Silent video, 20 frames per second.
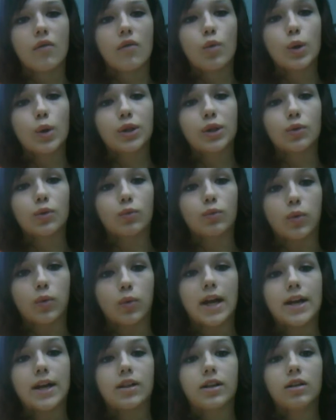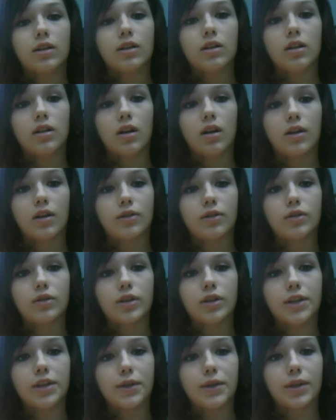With the red
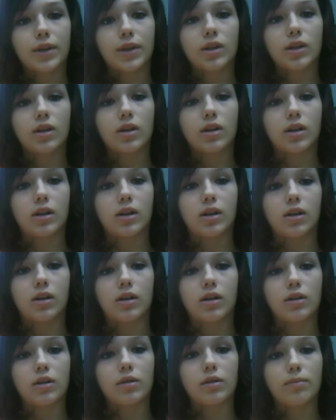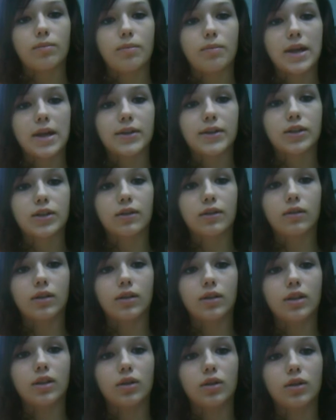underneath,
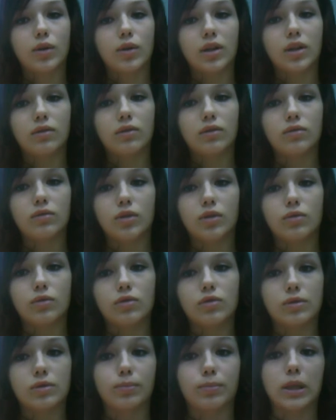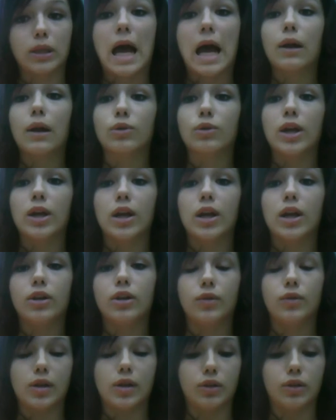basically you can use splat
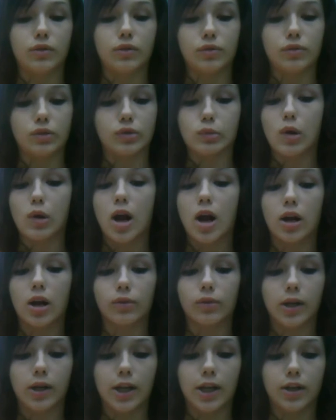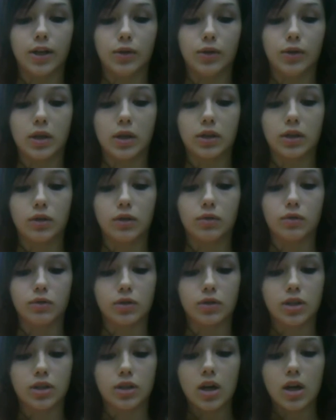red, you can use raw red, you can
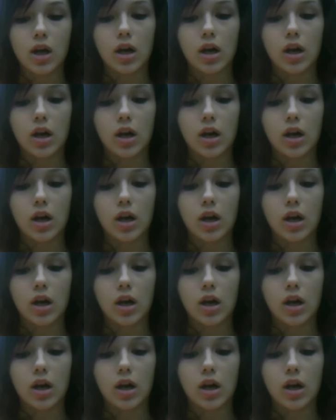use,